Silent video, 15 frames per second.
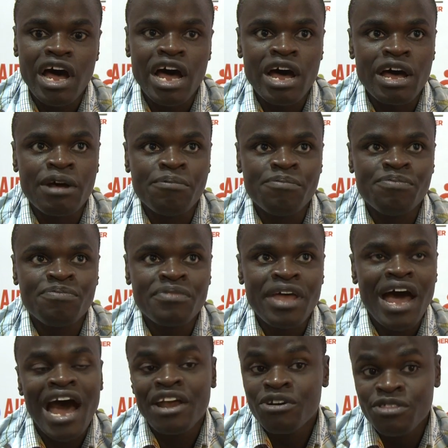
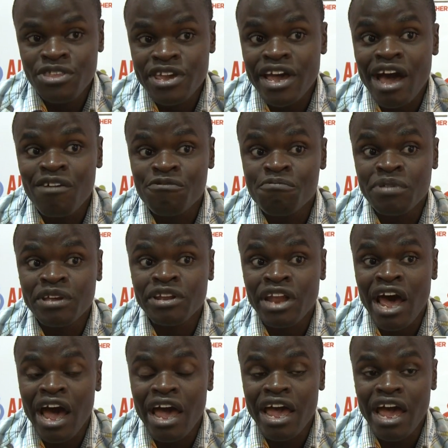I don't think I've
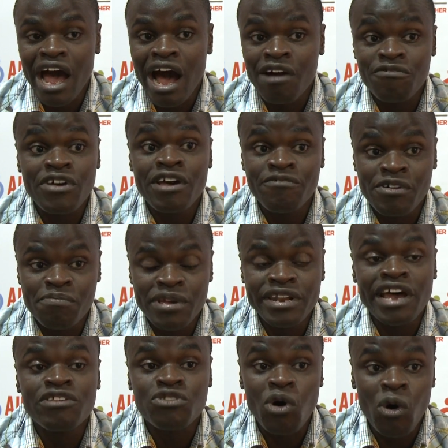ever
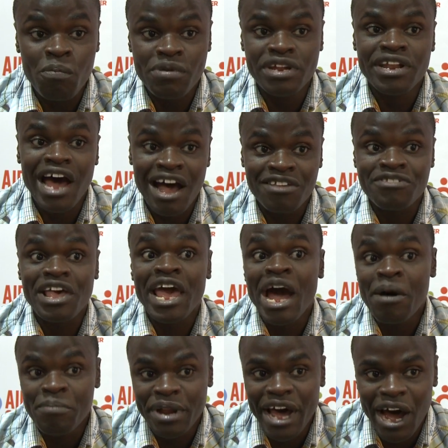been as open as I
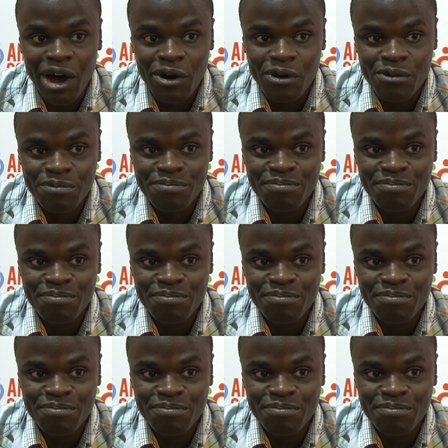am now.